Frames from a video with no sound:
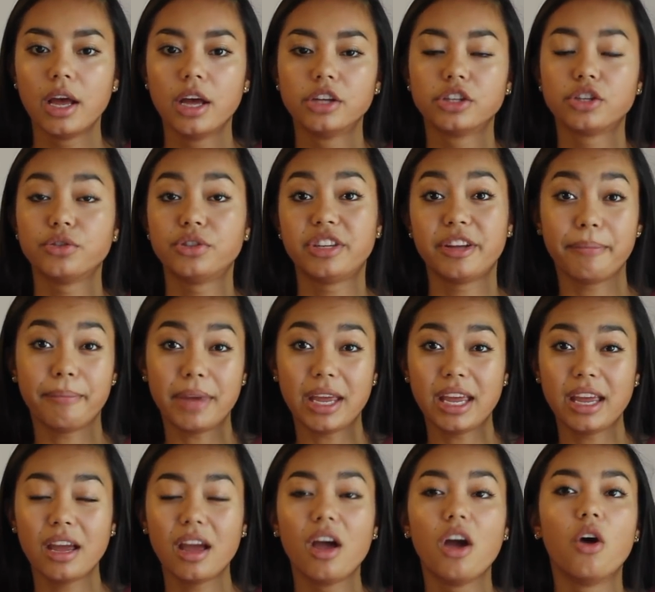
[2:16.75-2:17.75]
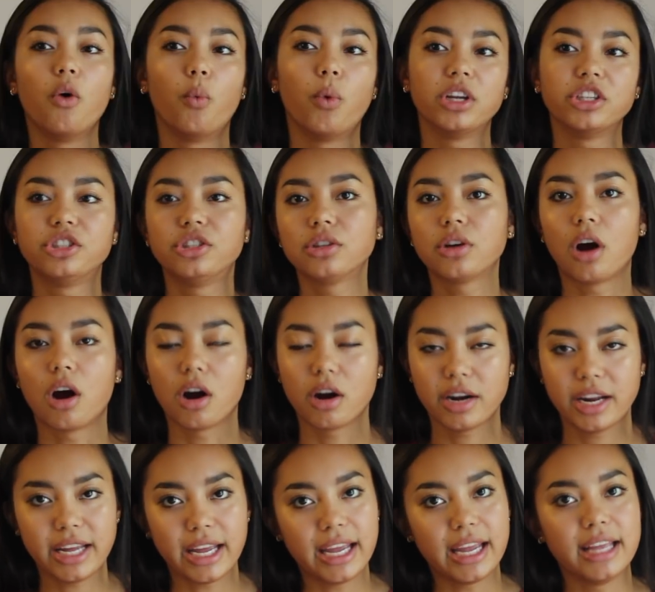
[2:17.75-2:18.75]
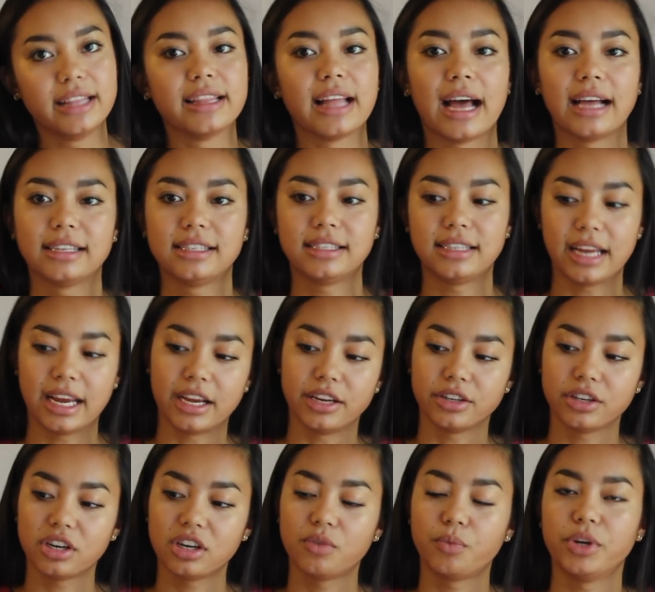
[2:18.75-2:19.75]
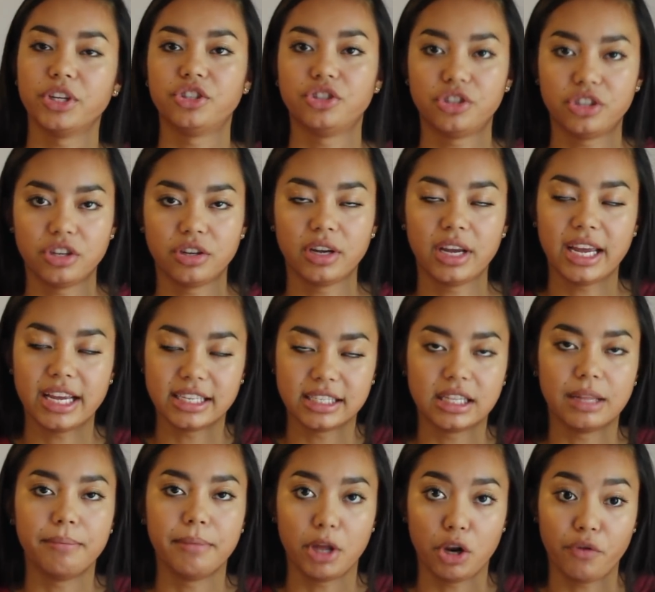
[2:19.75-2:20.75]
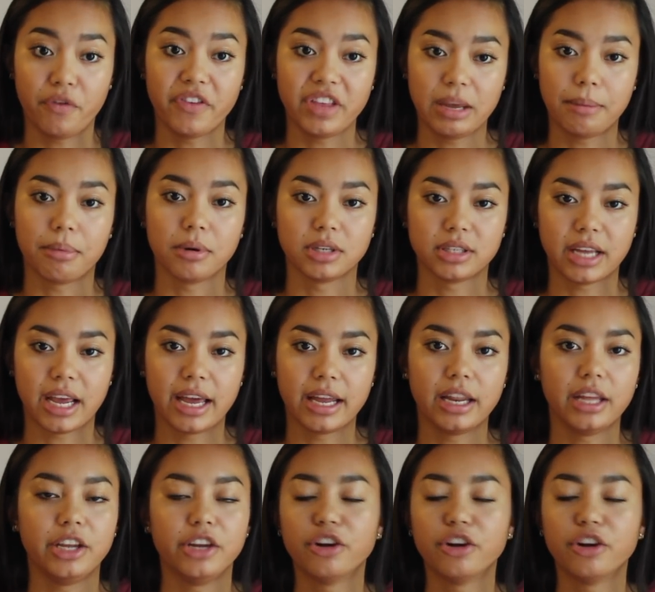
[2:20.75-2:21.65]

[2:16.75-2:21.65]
So to me, once you're already in that standard, which is the middle 50%,